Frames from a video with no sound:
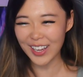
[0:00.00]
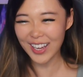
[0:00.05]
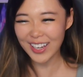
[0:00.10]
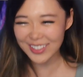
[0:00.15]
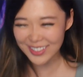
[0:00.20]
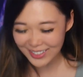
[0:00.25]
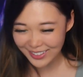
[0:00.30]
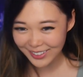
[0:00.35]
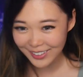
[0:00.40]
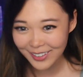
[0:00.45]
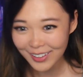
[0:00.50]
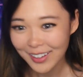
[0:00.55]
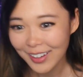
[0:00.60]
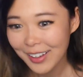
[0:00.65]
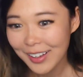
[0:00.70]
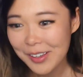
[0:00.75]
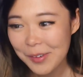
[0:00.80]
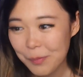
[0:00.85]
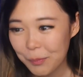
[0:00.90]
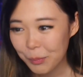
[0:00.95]
bitch.
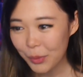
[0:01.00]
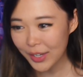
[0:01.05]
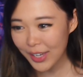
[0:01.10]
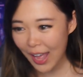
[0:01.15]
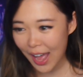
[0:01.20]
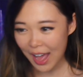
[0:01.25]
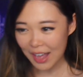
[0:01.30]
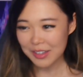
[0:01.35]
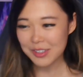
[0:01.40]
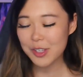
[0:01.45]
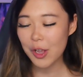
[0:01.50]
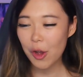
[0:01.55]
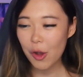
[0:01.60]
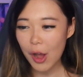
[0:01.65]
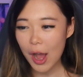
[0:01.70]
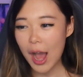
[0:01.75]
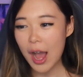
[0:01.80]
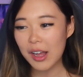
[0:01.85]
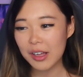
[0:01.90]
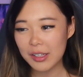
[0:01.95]
But yeah, so
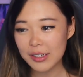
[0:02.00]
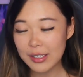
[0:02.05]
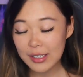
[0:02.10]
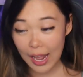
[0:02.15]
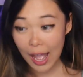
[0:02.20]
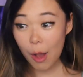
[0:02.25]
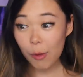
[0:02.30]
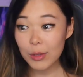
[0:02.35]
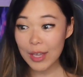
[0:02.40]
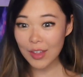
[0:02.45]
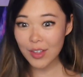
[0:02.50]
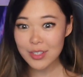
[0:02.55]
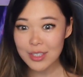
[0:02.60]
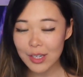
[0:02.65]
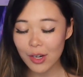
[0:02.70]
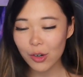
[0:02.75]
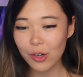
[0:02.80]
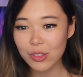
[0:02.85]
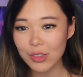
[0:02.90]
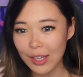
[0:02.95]
now yeah, that's
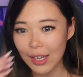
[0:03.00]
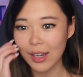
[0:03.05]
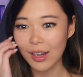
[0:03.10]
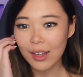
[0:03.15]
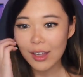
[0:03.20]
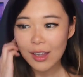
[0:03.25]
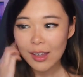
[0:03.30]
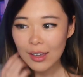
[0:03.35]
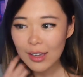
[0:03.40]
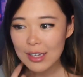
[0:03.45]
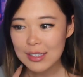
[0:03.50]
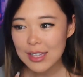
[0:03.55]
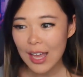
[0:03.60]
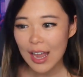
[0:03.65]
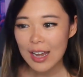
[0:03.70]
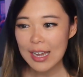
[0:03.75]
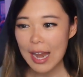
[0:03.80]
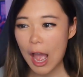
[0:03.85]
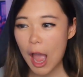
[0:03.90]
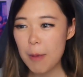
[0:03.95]
another thing is
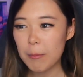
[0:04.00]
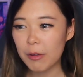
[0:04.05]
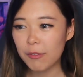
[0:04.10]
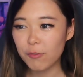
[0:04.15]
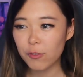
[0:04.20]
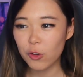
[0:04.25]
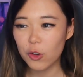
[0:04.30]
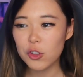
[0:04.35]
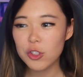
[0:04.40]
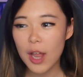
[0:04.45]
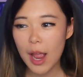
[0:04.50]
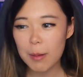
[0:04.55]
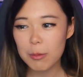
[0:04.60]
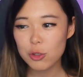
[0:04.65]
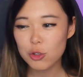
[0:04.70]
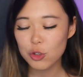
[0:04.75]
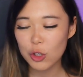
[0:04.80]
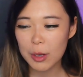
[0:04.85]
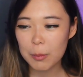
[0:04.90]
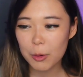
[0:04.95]
that now I'm a full time
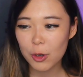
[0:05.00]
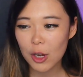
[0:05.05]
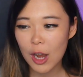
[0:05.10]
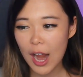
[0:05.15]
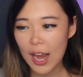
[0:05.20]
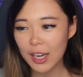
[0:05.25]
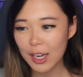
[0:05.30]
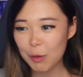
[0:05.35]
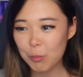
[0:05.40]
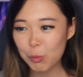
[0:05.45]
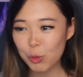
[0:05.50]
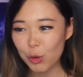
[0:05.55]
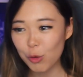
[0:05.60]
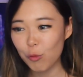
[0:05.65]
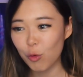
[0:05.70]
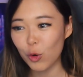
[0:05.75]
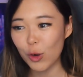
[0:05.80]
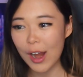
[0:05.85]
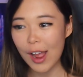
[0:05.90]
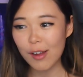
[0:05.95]
streamer. I can
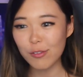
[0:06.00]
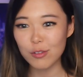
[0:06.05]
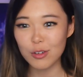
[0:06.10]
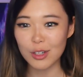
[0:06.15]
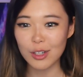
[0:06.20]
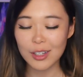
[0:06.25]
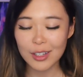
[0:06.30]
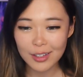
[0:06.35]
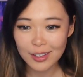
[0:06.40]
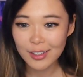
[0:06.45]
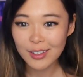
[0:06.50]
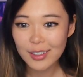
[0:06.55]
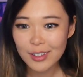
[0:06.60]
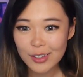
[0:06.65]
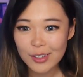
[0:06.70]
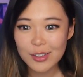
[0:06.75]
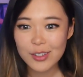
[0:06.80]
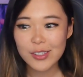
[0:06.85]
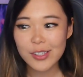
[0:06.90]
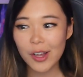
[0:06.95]
move wherever.
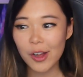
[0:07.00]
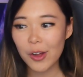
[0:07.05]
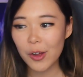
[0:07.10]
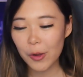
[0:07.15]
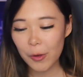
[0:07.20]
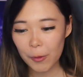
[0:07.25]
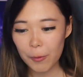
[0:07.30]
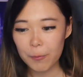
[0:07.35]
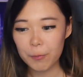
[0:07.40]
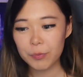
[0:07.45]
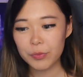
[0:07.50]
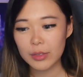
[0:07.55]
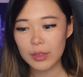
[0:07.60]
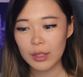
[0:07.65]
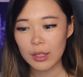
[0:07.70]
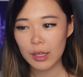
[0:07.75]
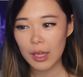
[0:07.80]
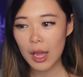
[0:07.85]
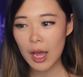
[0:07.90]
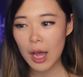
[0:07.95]
So
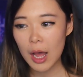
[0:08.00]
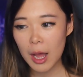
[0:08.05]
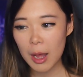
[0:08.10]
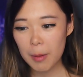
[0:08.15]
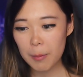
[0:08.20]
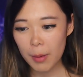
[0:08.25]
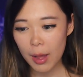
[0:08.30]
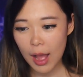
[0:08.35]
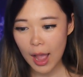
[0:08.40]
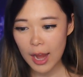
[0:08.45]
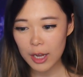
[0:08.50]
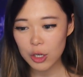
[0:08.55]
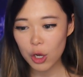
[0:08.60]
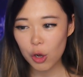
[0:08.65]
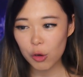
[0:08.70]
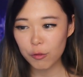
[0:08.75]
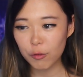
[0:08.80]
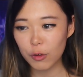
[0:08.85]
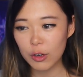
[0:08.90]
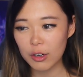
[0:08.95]
um, I
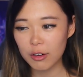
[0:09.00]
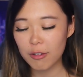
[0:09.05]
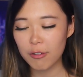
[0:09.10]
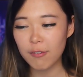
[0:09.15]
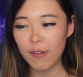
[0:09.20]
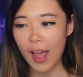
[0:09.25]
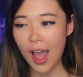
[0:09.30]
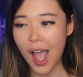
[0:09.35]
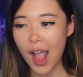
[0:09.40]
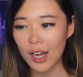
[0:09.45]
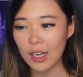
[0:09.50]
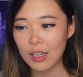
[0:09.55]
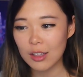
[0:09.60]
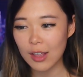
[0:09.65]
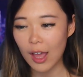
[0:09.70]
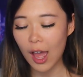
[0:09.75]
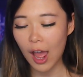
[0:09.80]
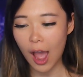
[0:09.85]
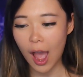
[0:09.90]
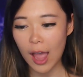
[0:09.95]
know for a fact
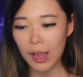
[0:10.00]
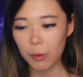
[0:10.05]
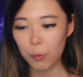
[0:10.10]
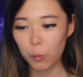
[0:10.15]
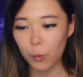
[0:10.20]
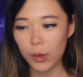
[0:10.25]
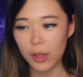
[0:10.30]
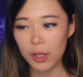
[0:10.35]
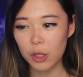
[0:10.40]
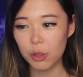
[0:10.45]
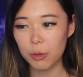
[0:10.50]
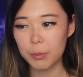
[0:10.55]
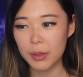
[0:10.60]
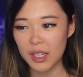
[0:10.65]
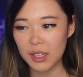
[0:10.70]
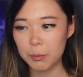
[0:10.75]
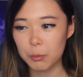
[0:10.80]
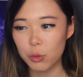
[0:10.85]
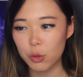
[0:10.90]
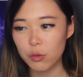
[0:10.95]
that I will
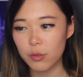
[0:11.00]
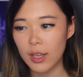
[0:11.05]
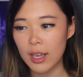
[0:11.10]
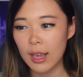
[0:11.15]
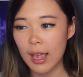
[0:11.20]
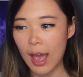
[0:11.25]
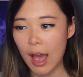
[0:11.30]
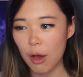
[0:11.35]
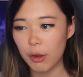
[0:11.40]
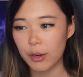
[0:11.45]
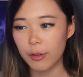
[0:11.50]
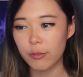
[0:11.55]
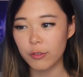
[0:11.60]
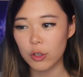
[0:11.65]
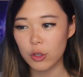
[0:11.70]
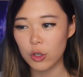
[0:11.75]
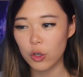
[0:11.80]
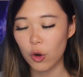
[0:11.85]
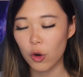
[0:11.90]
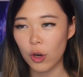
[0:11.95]
be moving out of
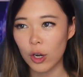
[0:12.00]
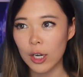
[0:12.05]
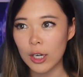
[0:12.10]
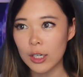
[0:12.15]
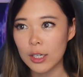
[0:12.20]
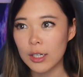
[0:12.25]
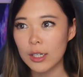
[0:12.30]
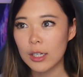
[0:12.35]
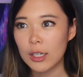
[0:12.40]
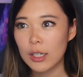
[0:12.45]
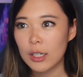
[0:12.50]
New York